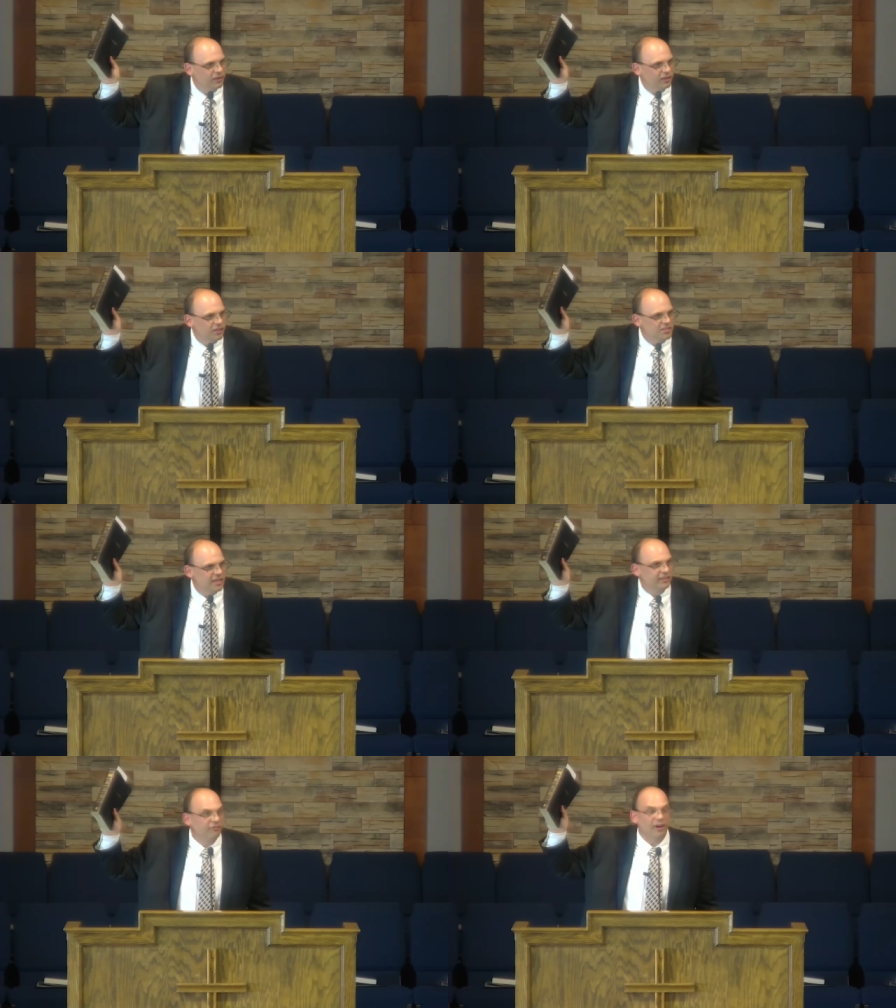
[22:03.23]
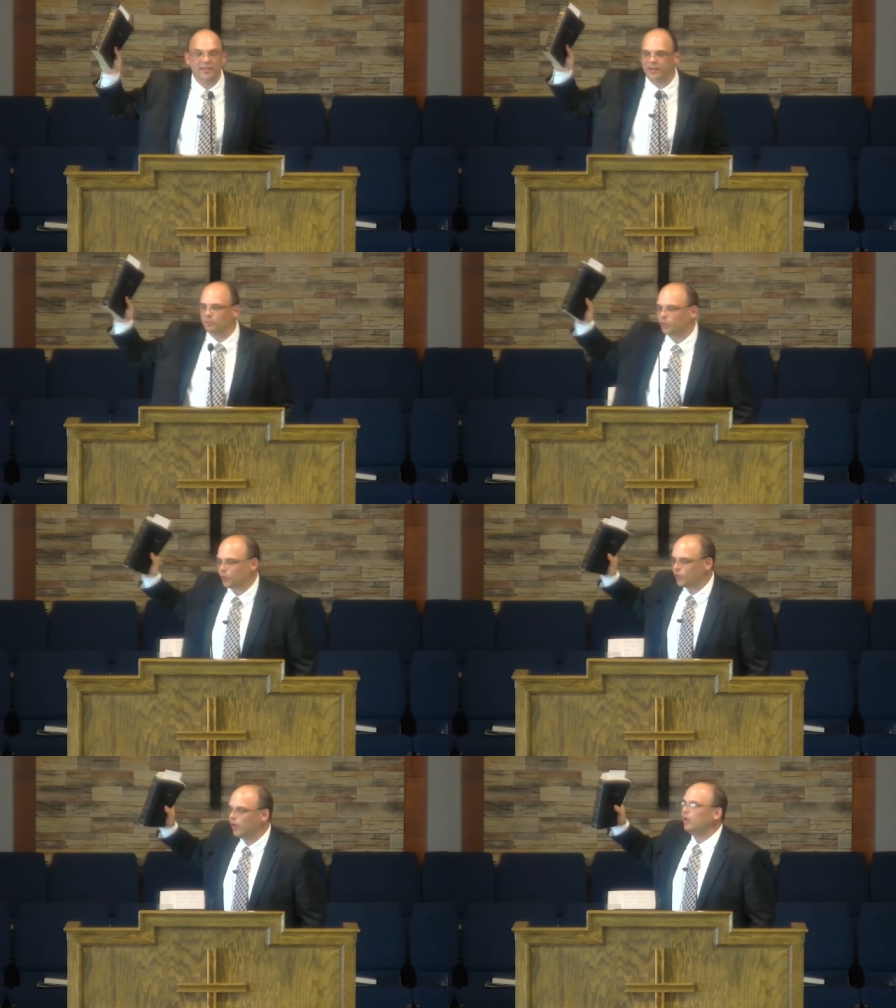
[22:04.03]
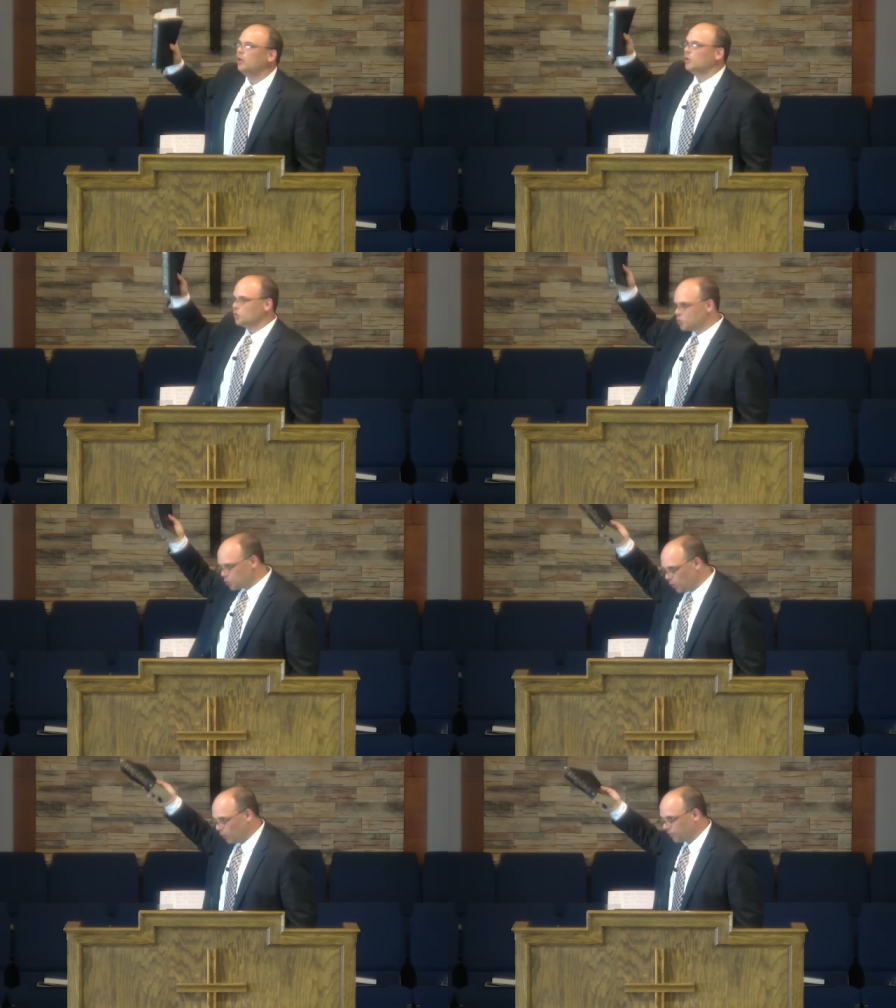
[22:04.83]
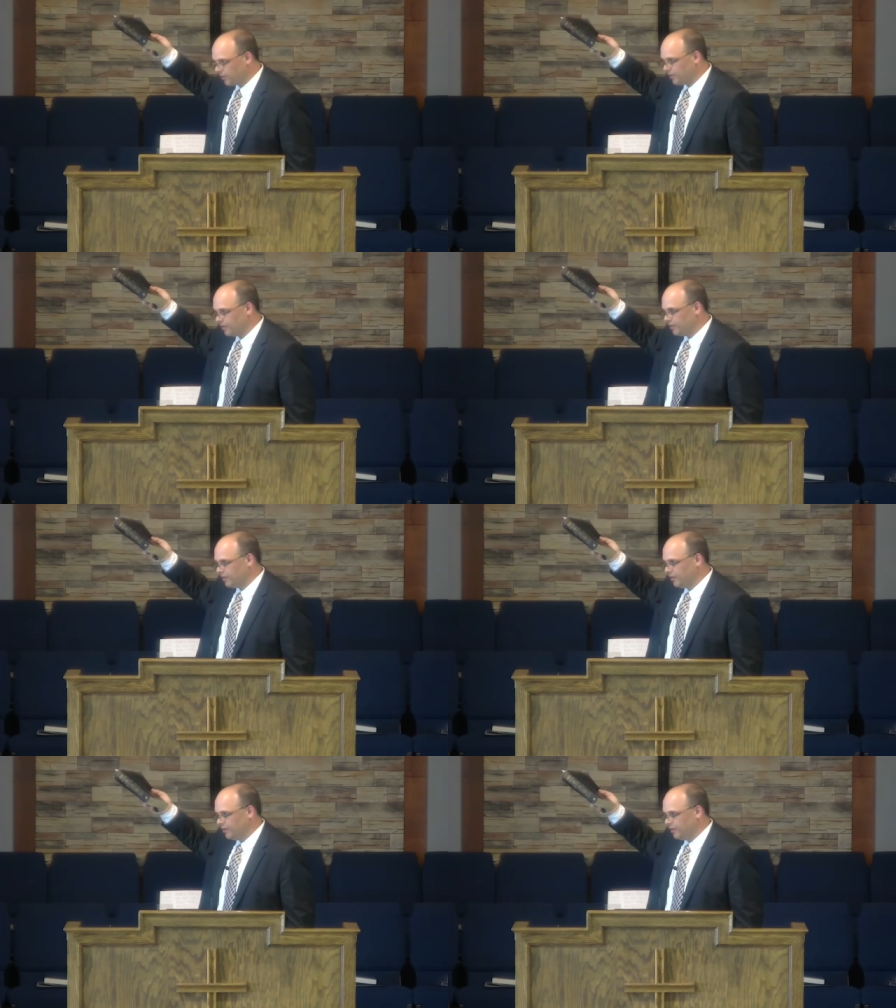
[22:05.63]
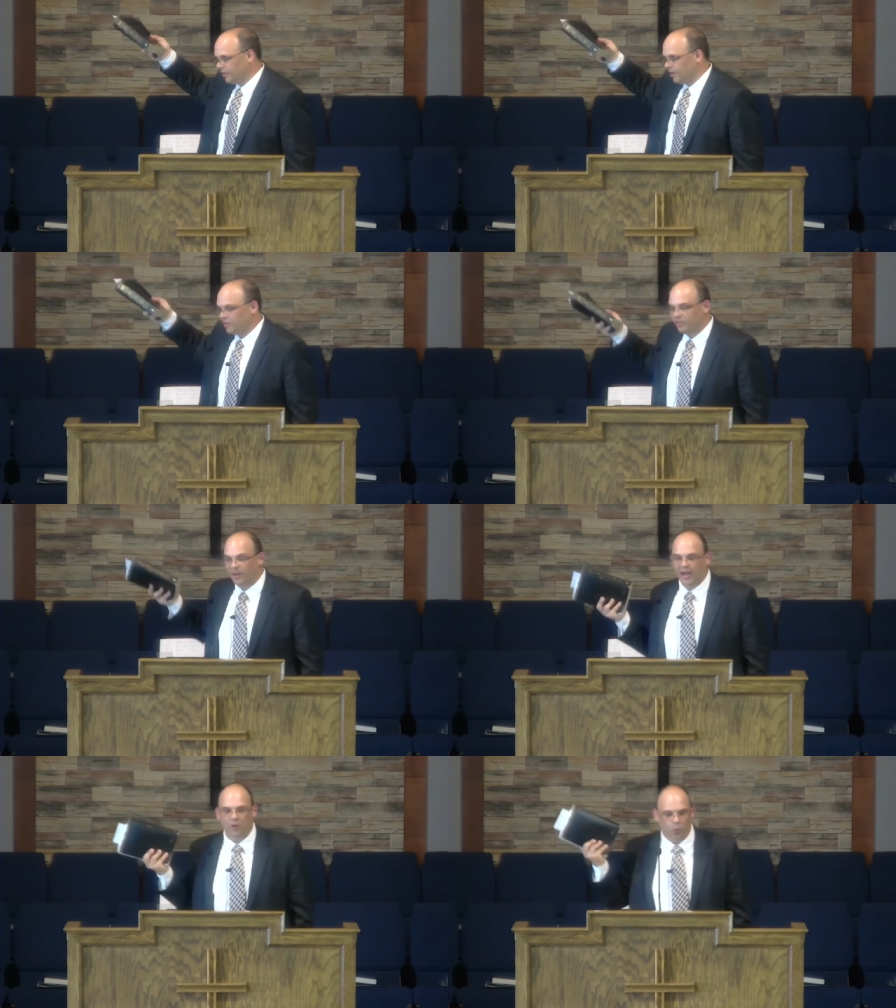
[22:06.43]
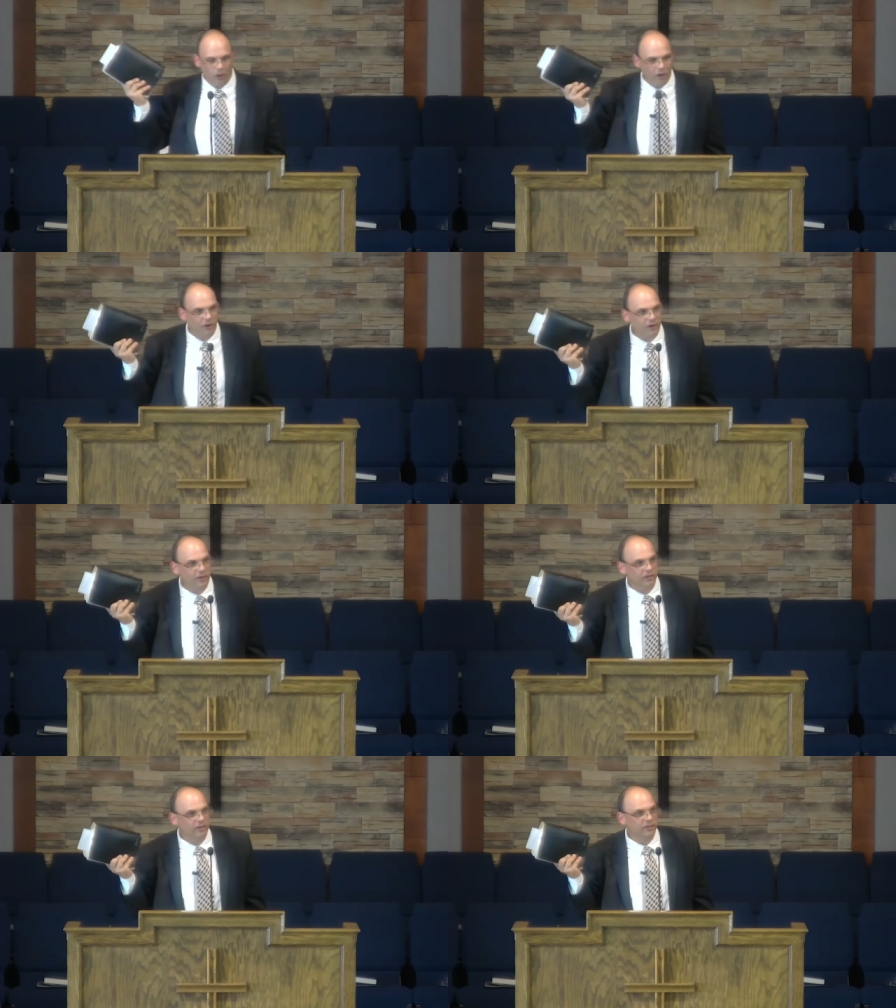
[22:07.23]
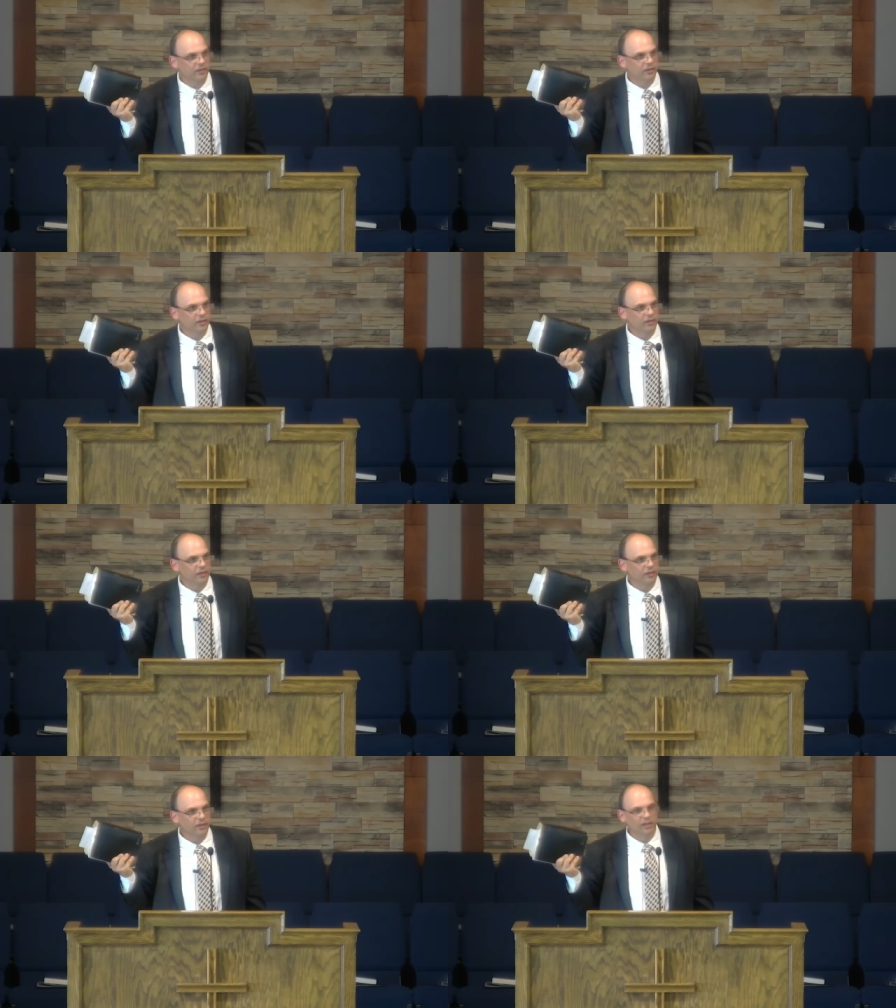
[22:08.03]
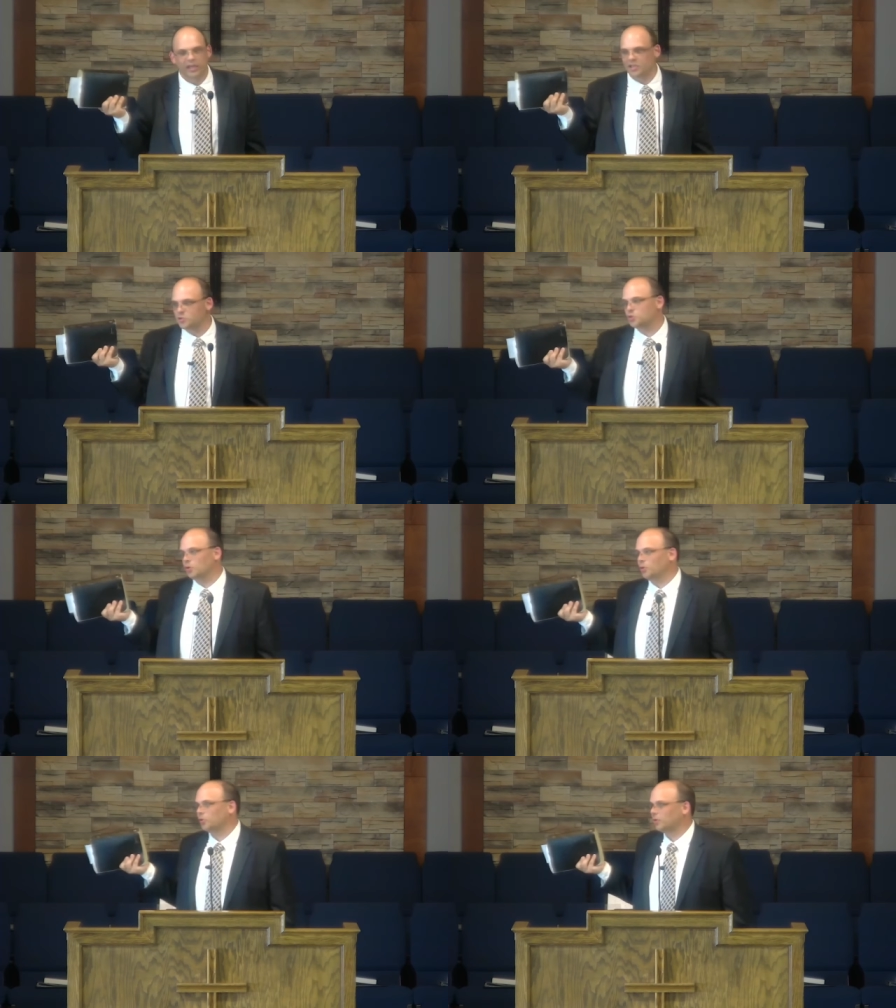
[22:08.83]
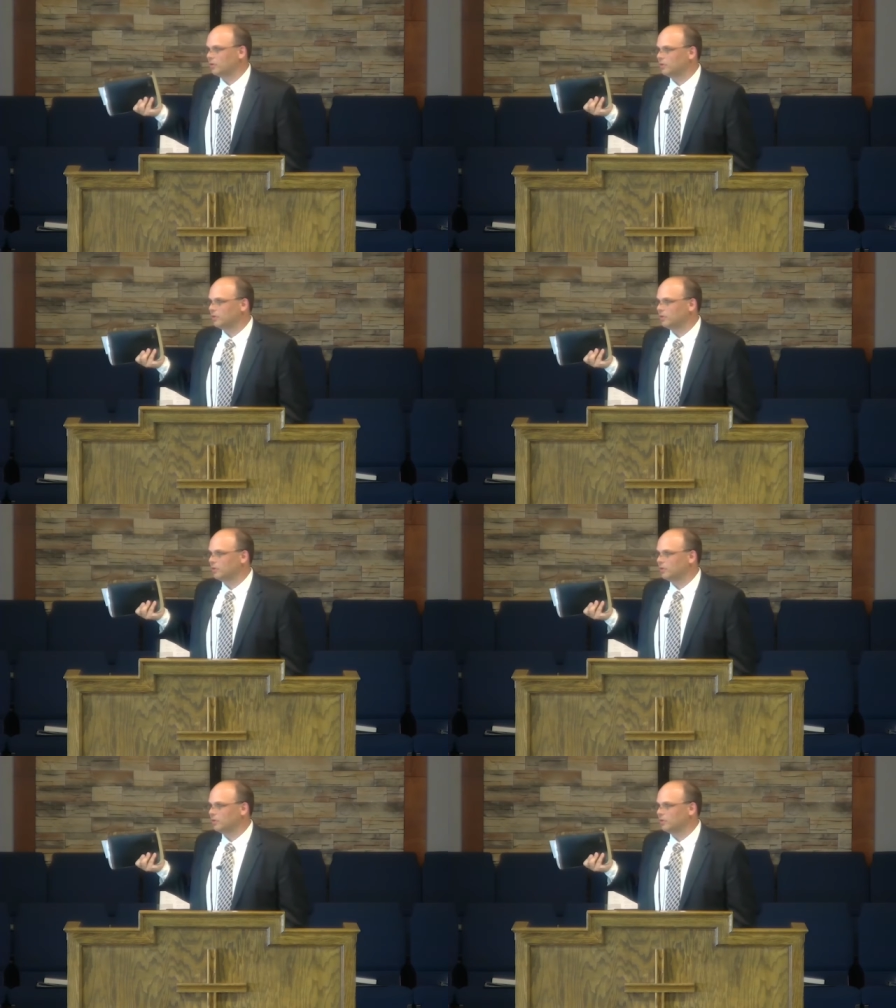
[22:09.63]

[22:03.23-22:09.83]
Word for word: Right. Sanctify them through the truth. Thy word is truth.